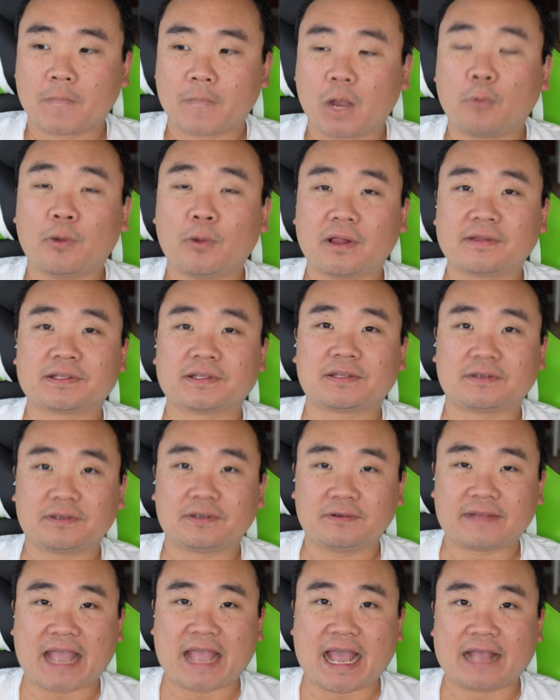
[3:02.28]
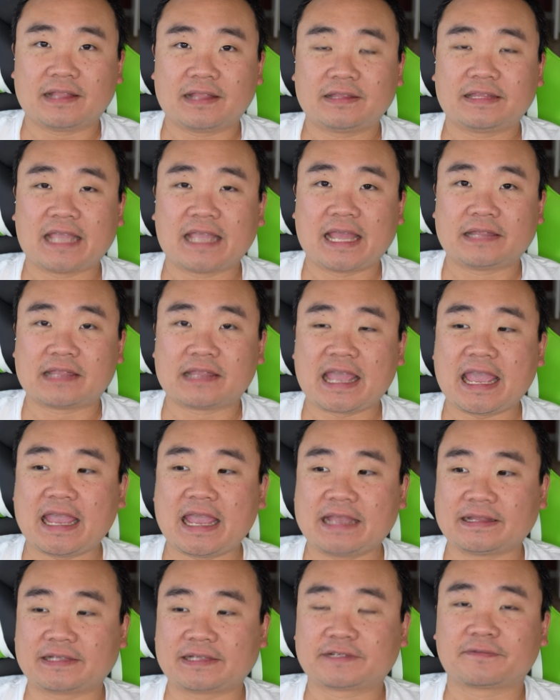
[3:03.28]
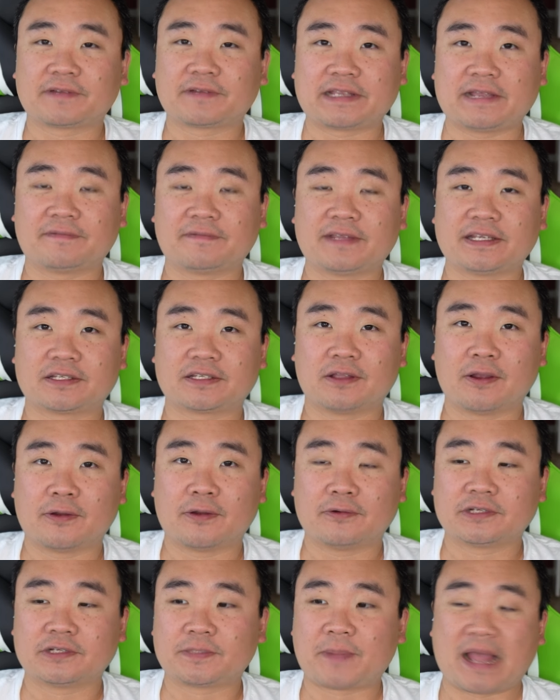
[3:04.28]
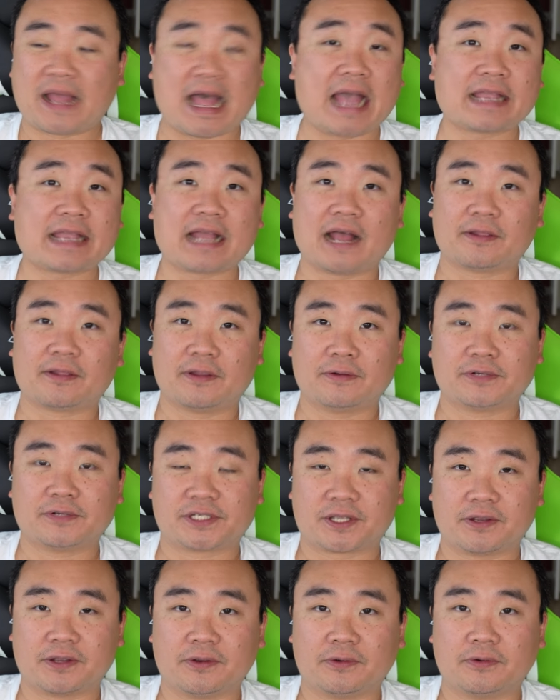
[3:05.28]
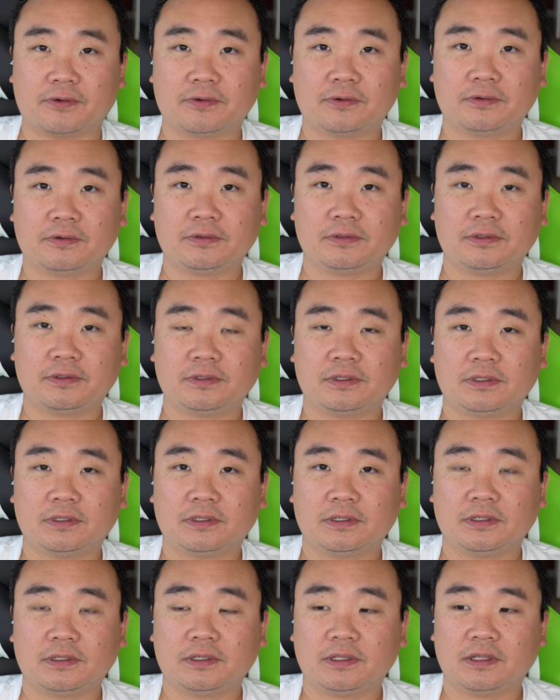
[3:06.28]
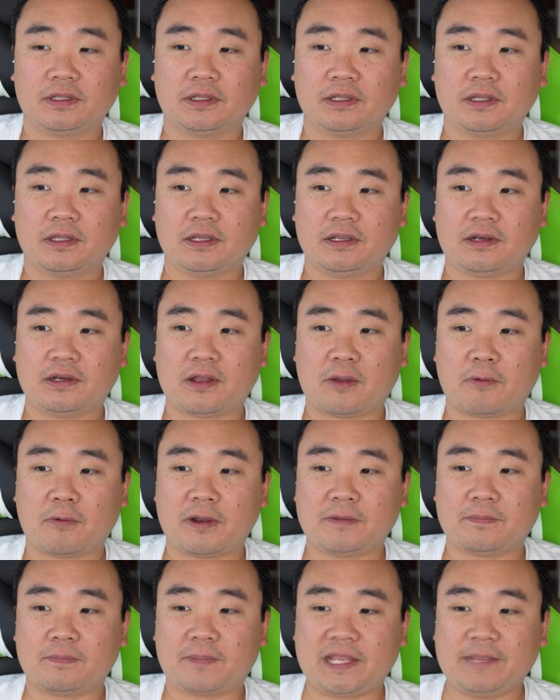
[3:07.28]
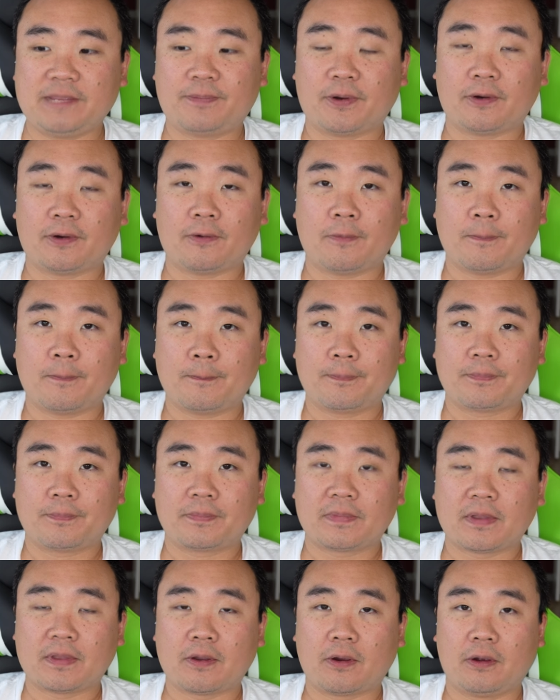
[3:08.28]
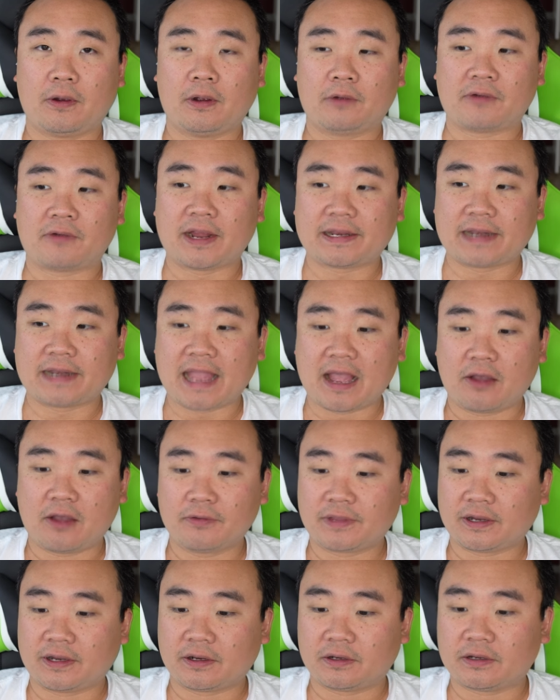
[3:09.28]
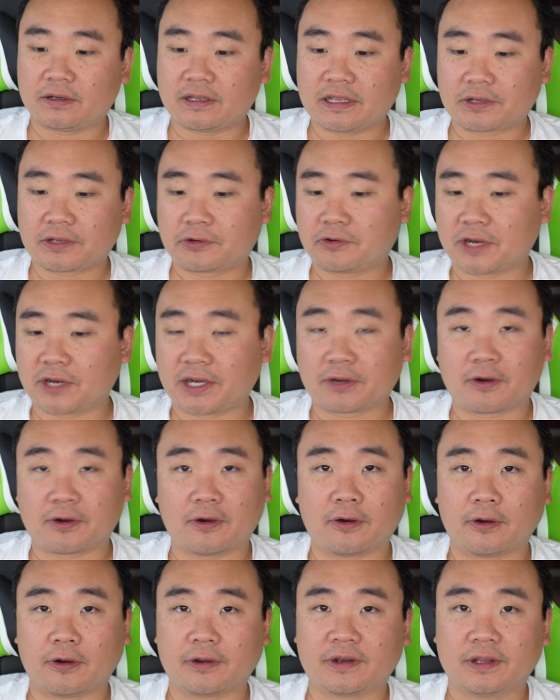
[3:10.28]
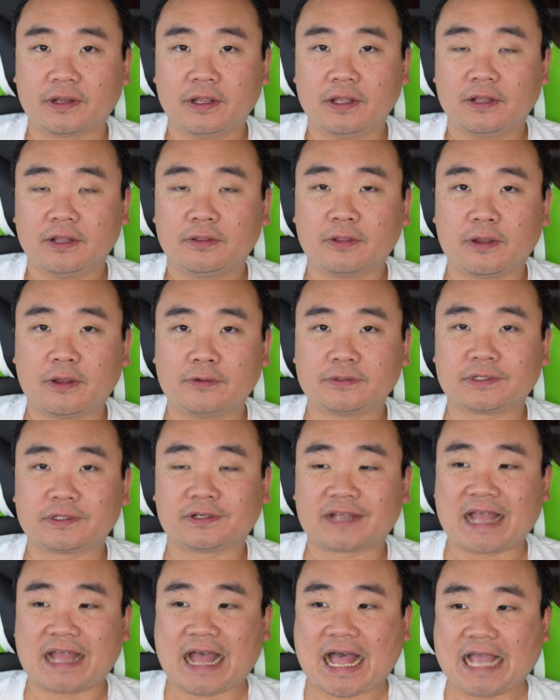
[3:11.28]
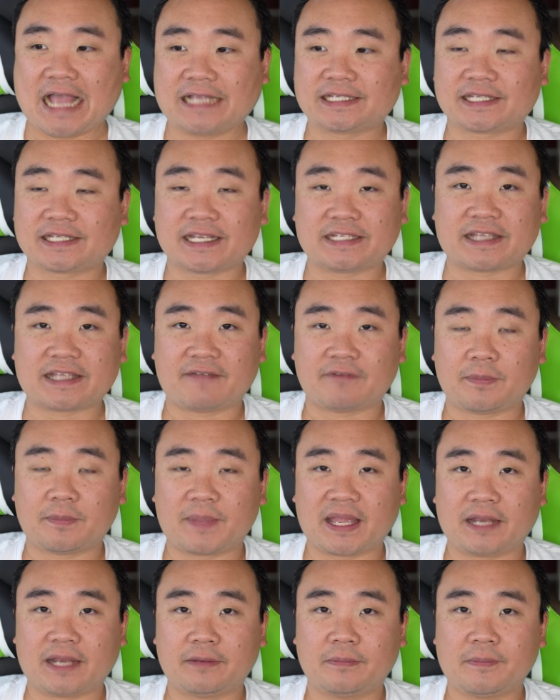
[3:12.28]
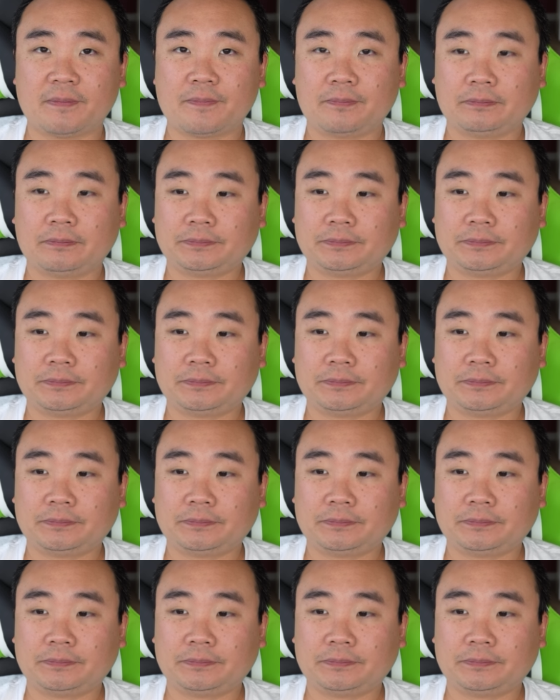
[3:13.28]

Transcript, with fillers: willing to do that than, "Hey, let's forgive these loans, but I got loans too." You know, when people are right now, their credit card loans are the highest it's ever been.